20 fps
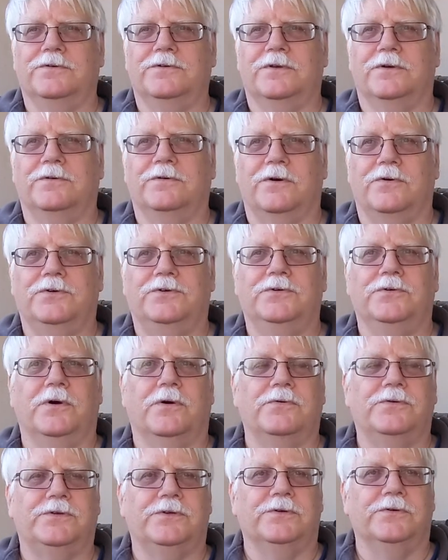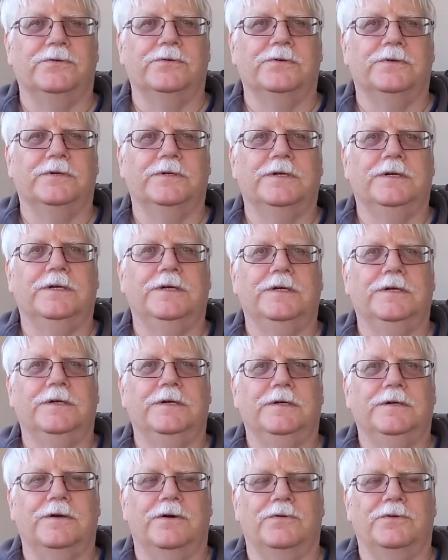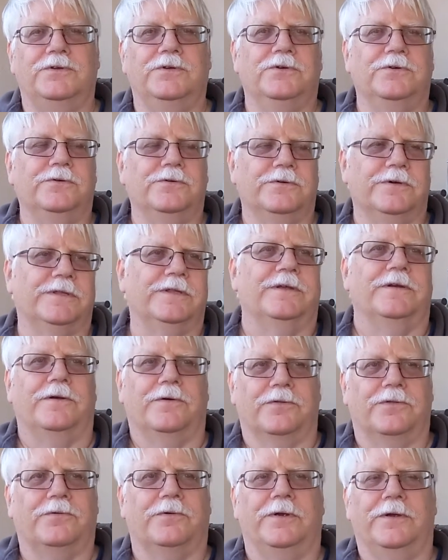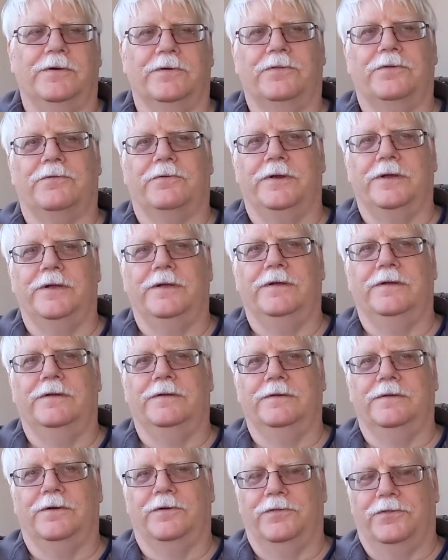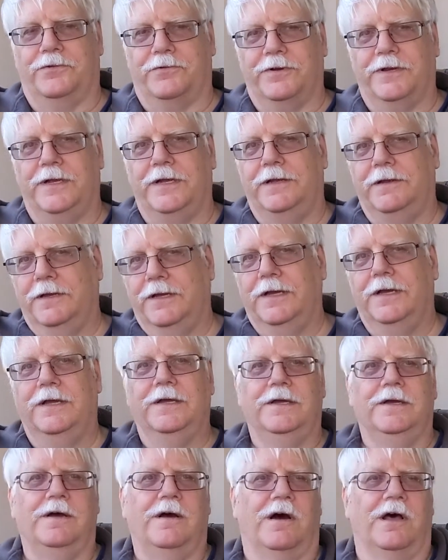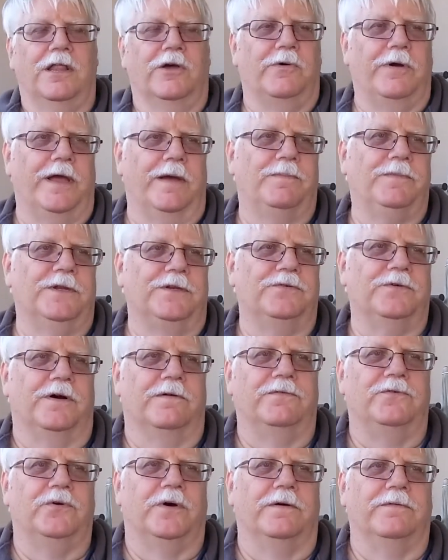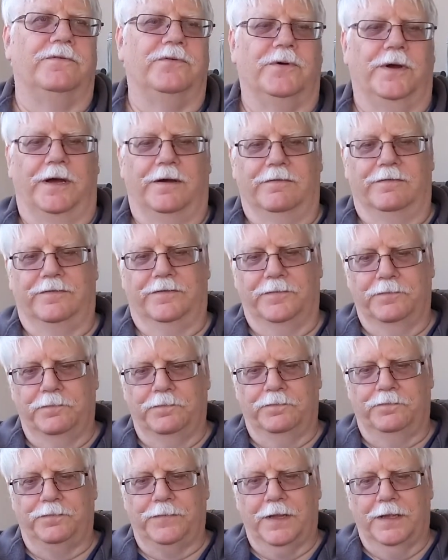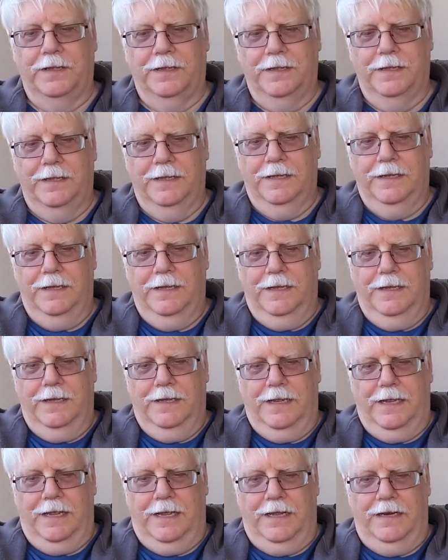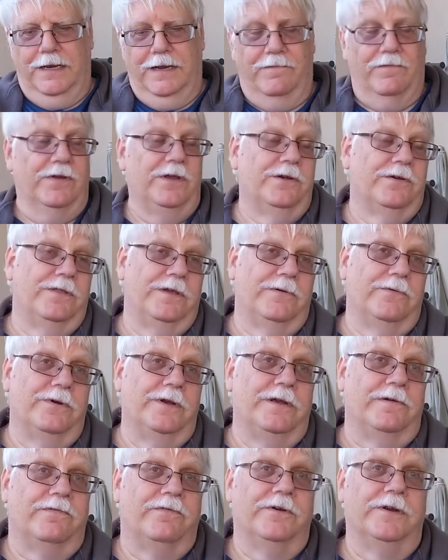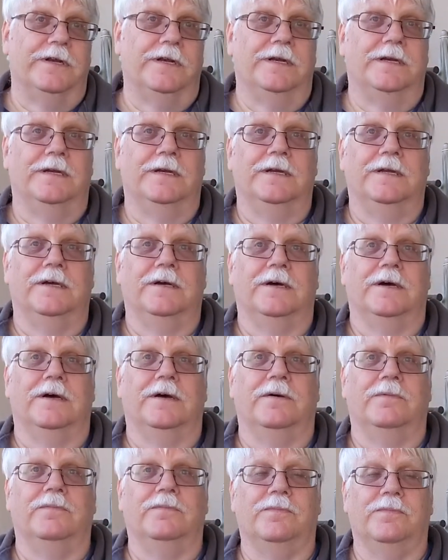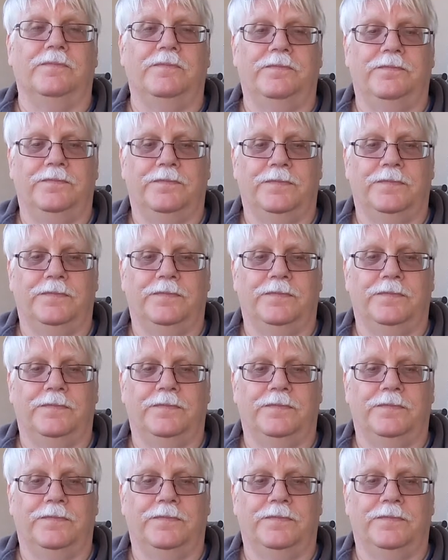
so 02, 02, and then 03, 03, 03, all the way up to 12, 12, 12. And every year they were different. Some